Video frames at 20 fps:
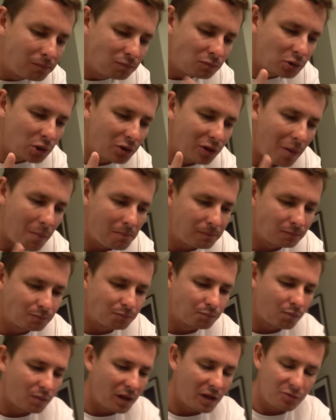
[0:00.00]
hold on,
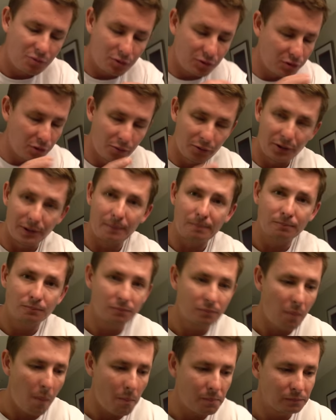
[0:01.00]
that's just so good.
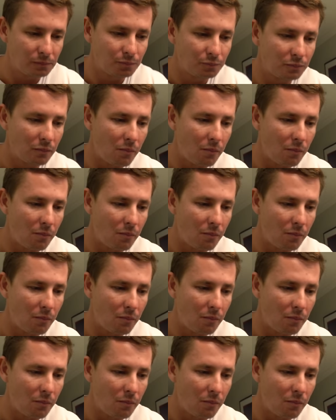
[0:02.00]
It is.